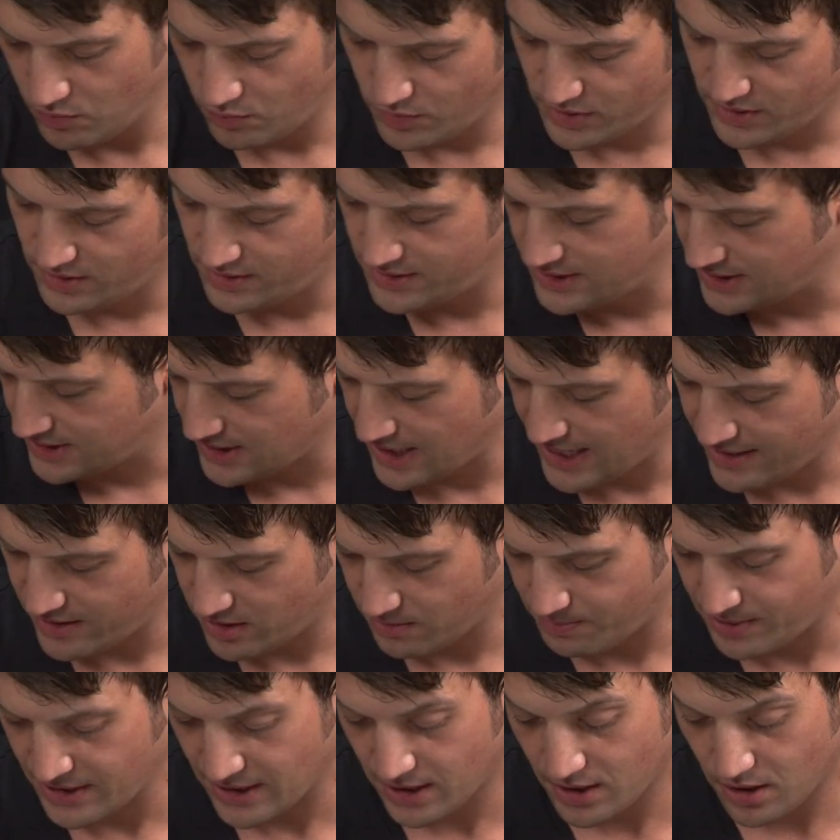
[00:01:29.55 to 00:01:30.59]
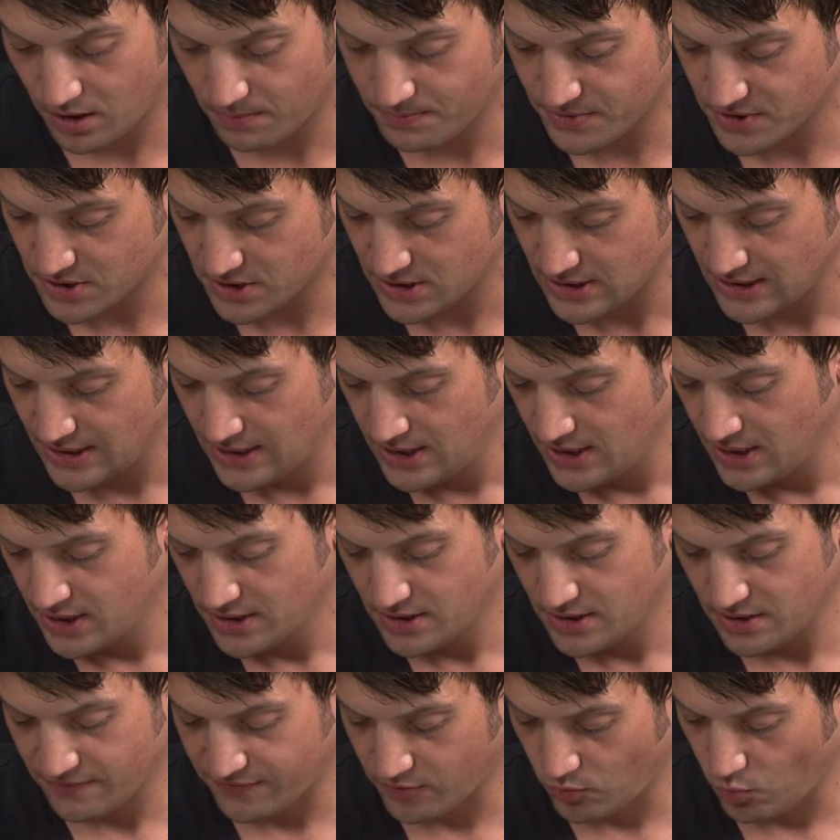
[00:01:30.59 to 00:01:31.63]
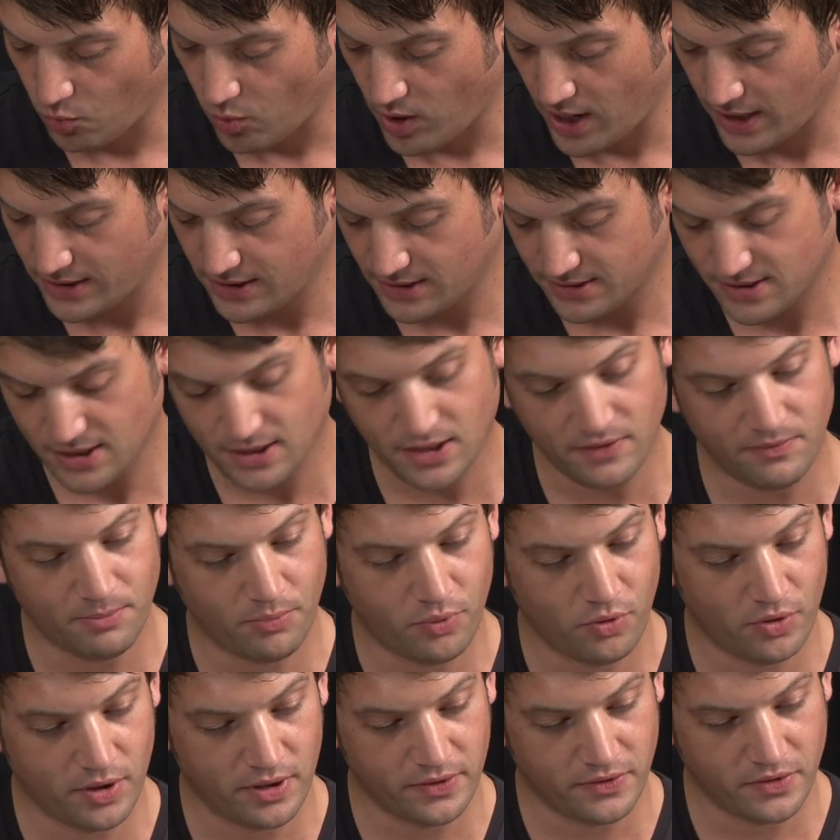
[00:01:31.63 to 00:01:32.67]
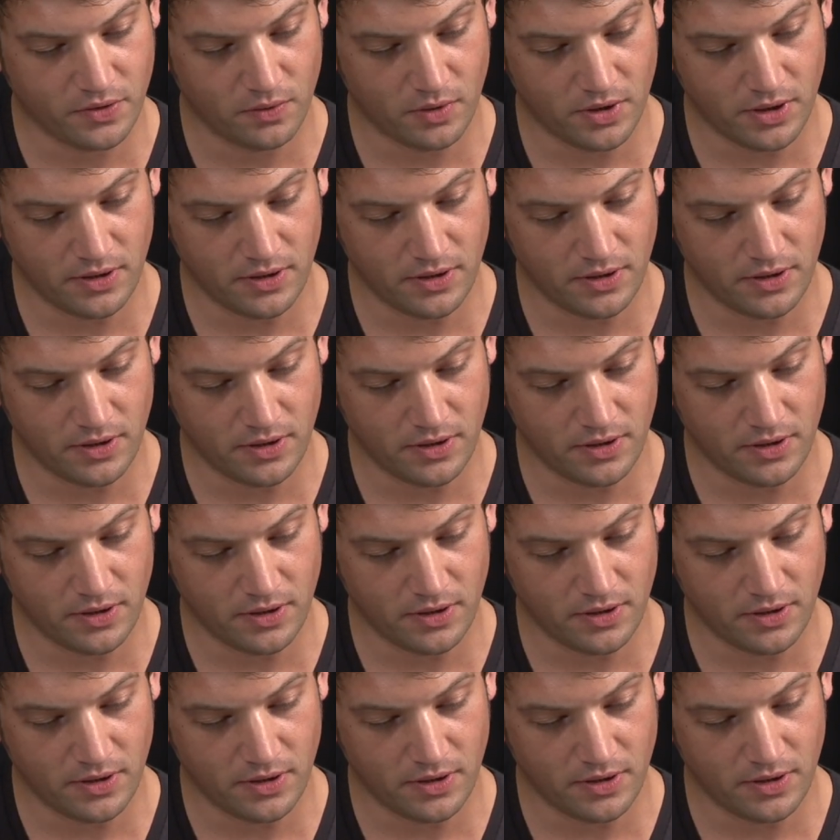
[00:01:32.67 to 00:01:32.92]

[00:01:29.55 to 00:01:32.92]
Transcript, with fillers: with the design of the pickups, different windings that they've put into